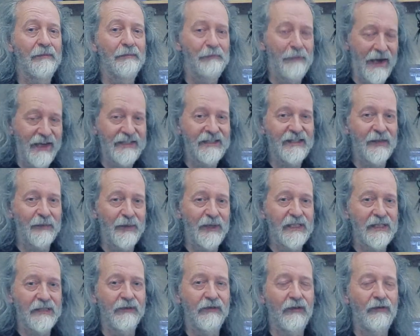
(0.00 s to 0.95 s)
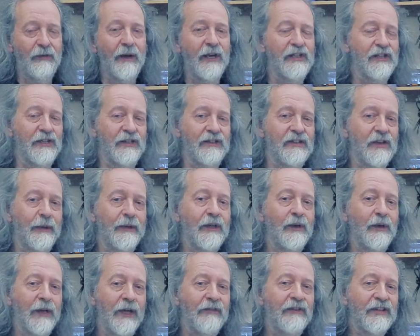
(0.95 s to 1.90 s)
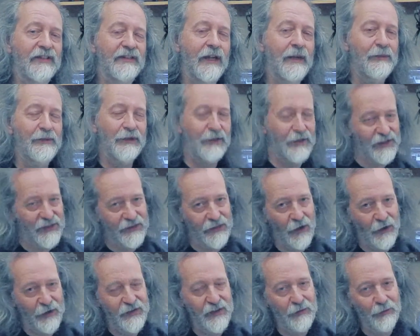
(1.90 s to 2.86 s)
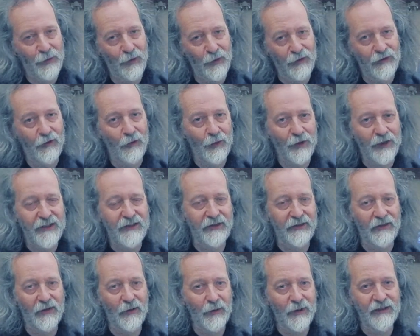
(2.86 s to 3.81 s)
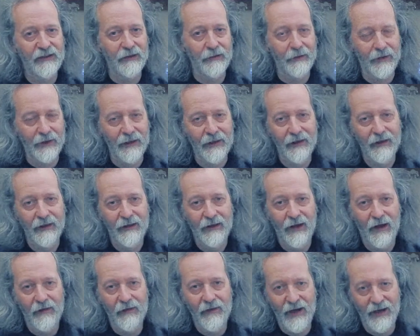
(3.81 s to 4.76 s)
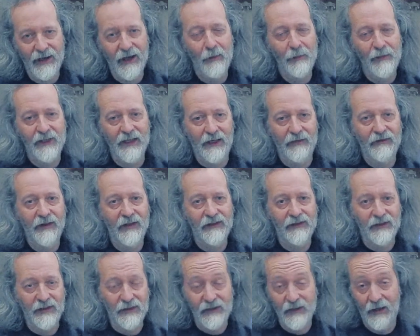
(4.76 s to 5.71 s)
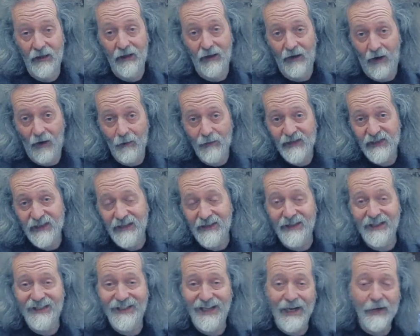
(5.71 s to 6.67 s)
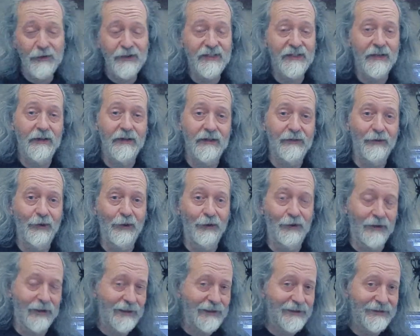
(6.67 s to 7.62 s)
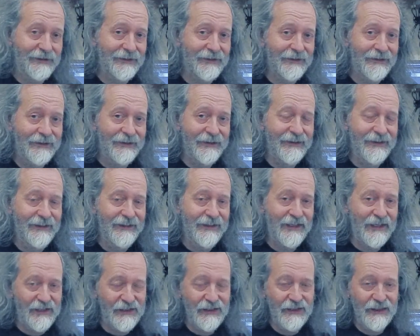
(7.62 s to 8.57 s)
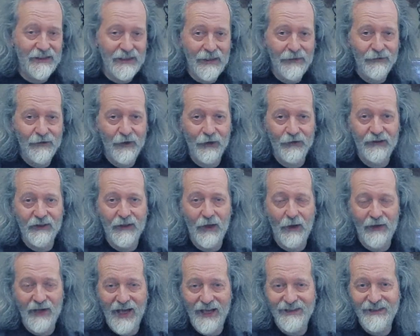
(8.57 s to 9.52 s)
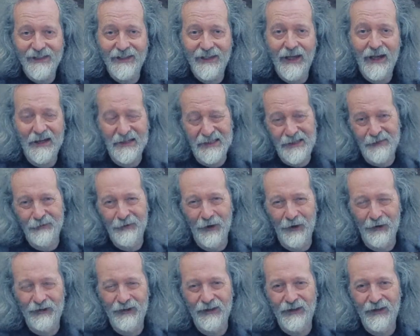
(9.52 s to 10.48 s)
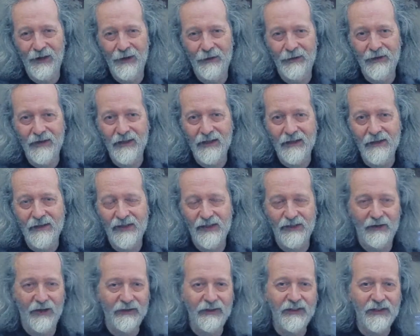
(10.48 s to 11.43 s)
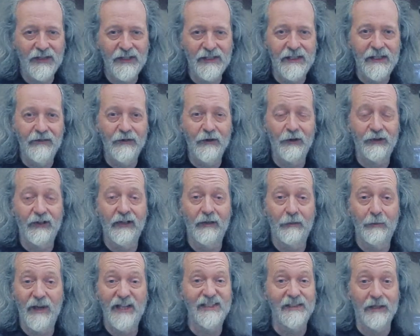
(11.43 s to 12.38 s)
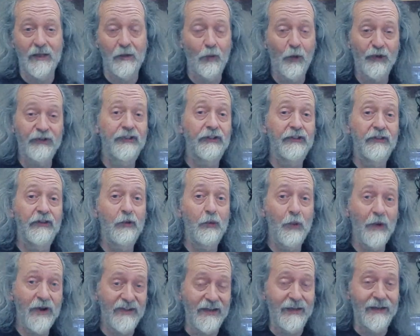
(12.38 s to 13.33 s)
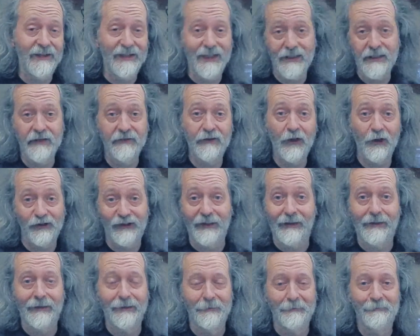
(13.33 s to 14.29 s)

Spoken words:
basic piece of information, so we all have the same sort of starting point for what it is that we're doing, and that can be an advantage. Obviously the downside of all this is that you've got to know the etiquette, you've got to know the strategies, you've got to know basically what to do with it now you've got it.